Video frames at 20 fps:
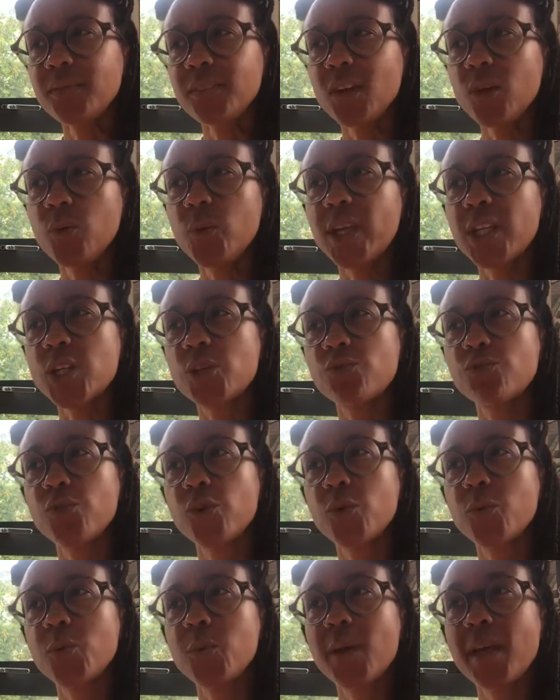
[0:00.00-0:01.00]
which
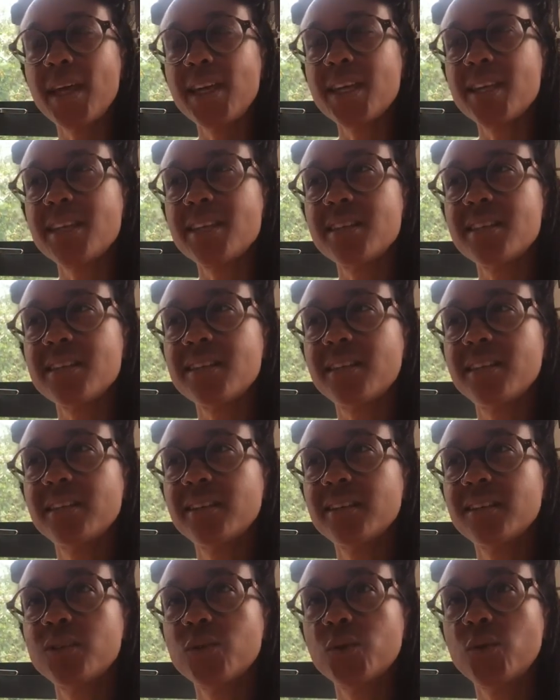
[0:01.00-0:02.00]
room is
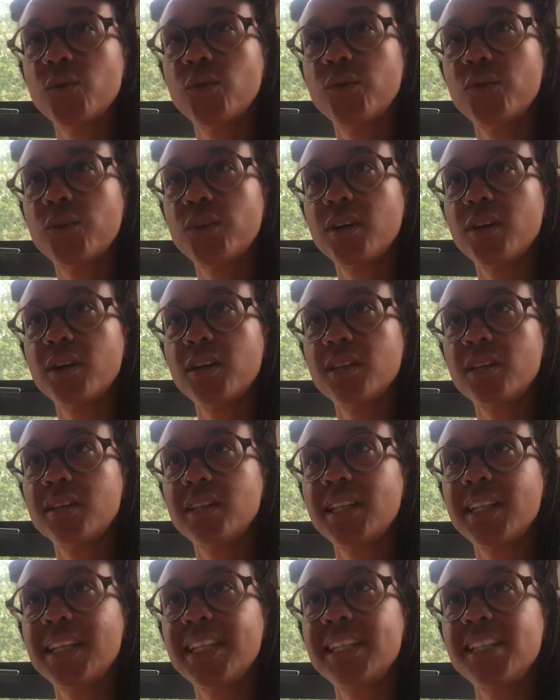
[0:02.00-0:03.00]
sort of
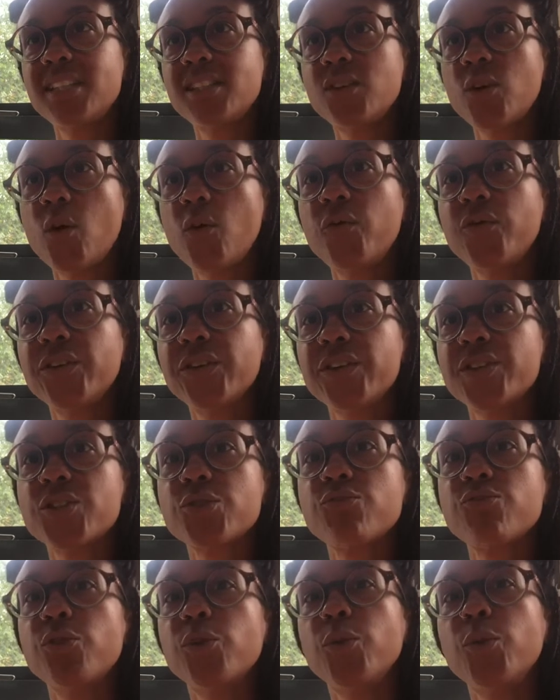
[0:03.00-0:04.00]
the least
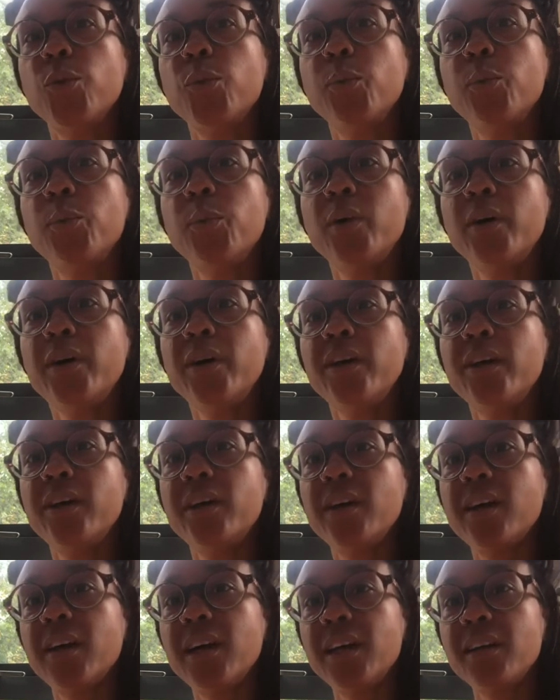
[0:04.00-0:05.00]
obvious room
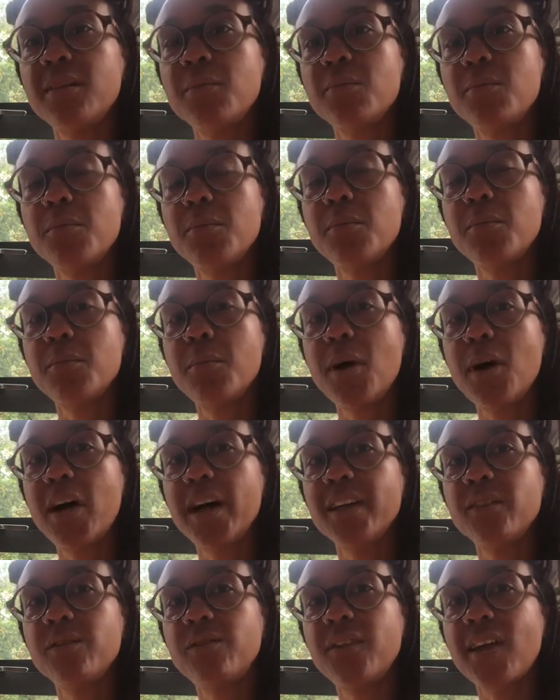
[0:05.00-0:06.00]
in
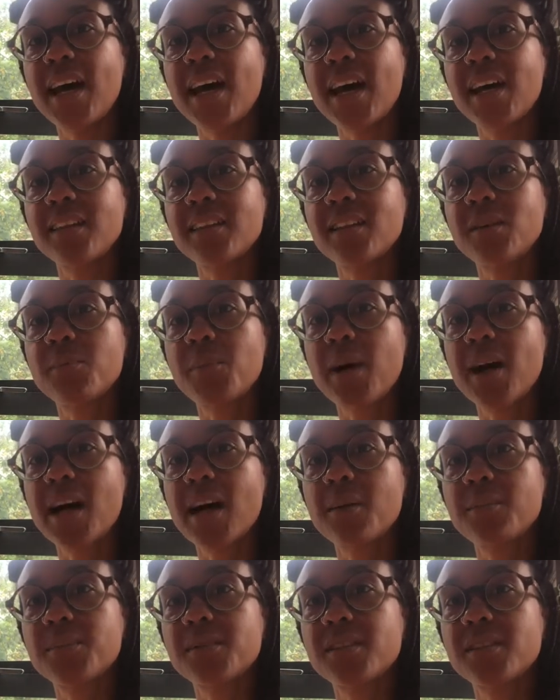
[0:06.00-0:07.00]
my flat that
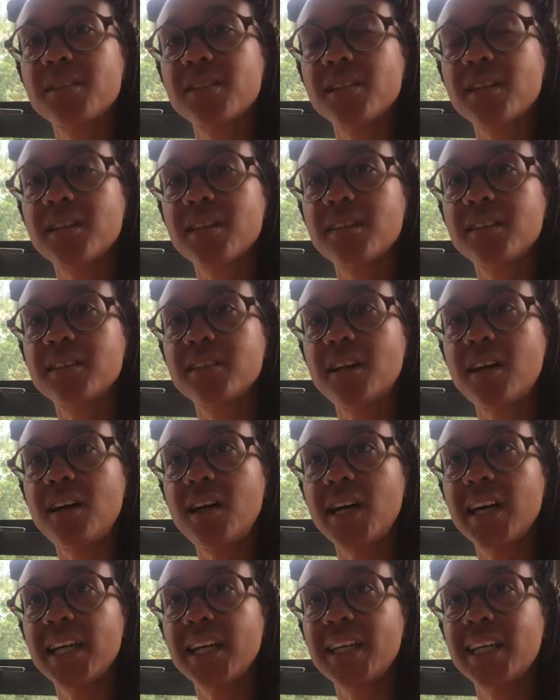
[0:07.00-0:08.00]
perhaps
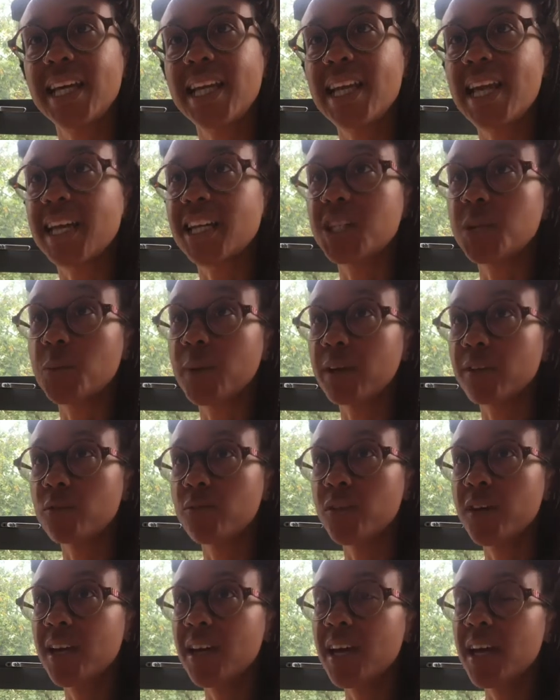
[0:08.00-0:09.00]
I connect with?
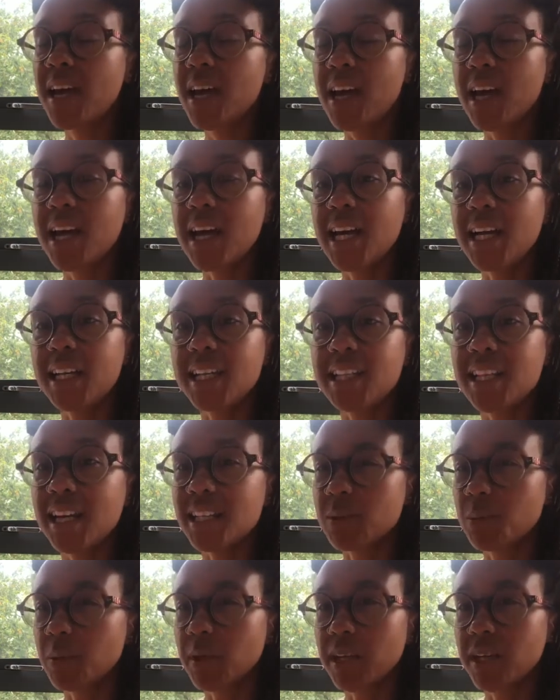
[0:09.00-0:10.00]
And
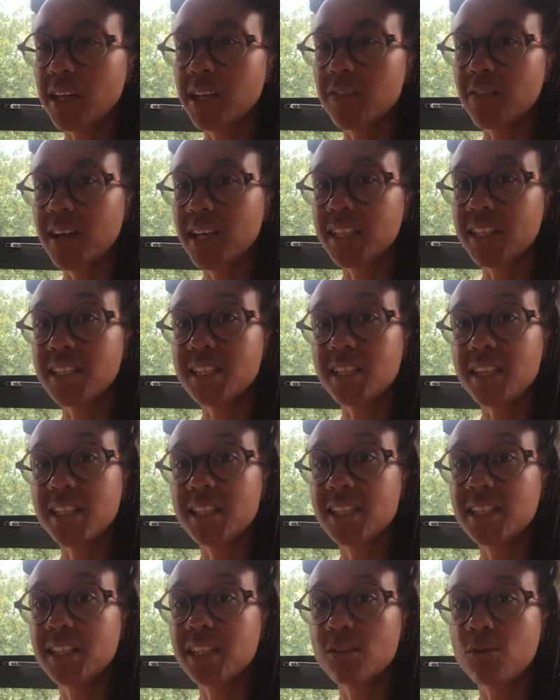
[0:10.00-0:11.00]
that's what I kind of had this
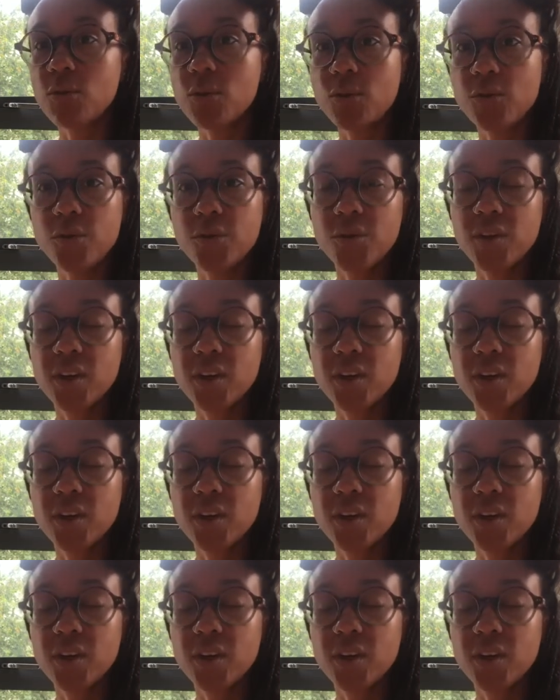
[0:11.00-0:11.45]
idea of,